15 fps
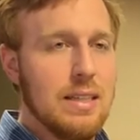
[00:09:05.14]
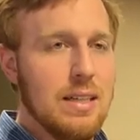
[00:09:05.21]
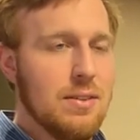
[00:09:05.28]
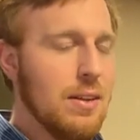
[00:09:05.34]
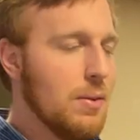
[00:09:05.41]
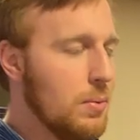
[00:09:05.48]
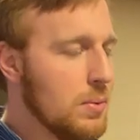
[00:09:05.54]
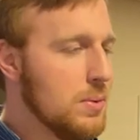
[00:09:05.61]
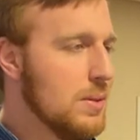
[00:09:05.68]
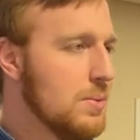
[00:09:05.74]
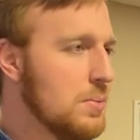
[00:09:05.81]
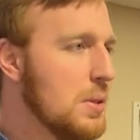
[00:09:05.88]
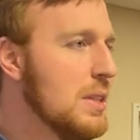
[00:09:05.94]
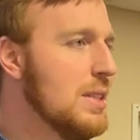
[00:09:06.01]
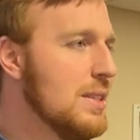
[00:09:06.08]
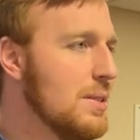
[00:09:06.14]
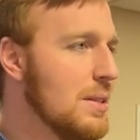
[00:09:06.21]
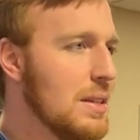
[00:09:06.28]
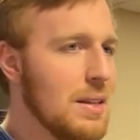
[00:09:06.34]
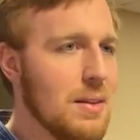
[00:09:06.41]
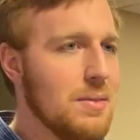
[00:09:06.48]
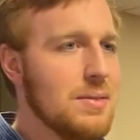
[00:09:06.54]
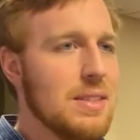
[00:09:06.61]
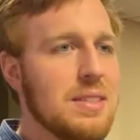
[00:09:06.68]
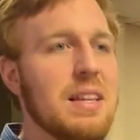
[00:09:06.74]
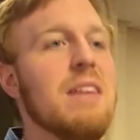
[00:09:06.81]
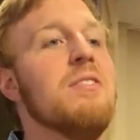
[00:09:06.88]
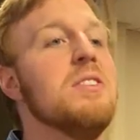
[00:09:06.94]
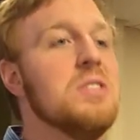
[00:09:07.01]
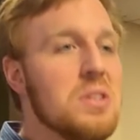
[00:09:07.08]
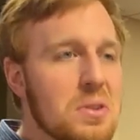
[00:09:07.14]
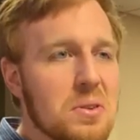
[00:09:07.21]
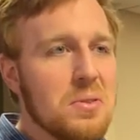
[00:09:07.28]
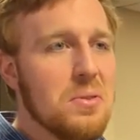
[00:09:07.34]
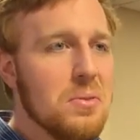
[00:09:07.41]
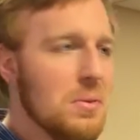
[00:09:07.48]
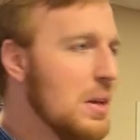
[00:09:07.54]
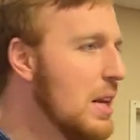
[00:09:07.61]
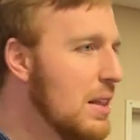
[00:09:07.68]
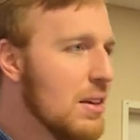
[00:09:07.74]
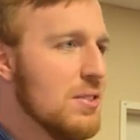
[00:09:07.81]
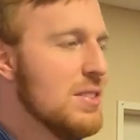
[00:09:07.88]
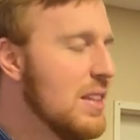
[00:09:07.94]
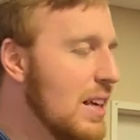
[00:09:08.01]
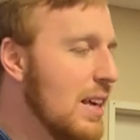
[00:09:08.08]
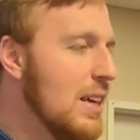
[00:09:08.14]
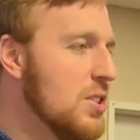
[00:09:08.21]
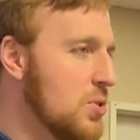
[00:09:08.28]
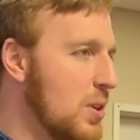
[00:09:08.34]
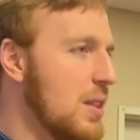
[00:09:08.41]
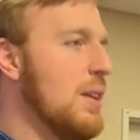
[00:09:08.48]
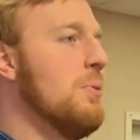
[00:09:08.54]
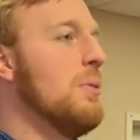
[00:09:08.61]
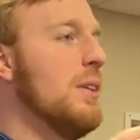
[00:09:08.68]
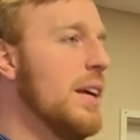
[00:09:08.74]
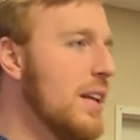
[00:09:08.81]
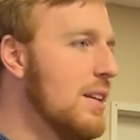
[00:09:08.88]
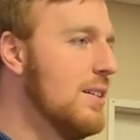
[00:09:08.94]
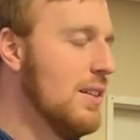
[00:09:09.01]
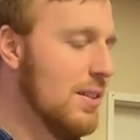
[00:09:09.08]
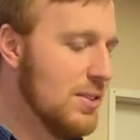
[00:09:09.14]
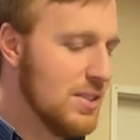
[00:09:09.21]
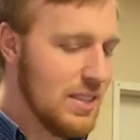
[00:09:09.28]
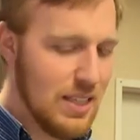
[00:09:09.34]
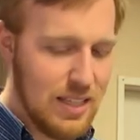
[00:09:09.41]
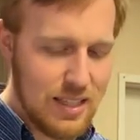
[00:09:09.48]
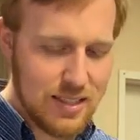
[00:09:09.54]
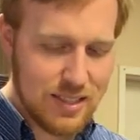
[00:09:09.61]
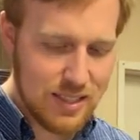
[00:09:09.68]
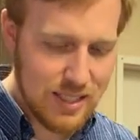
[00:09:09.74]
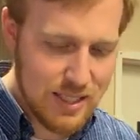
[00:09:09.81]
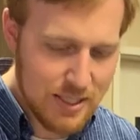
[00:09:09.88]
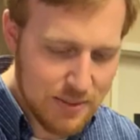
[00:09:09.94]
You're like, well, what did, you know, did David do any of those things or anything related to those things?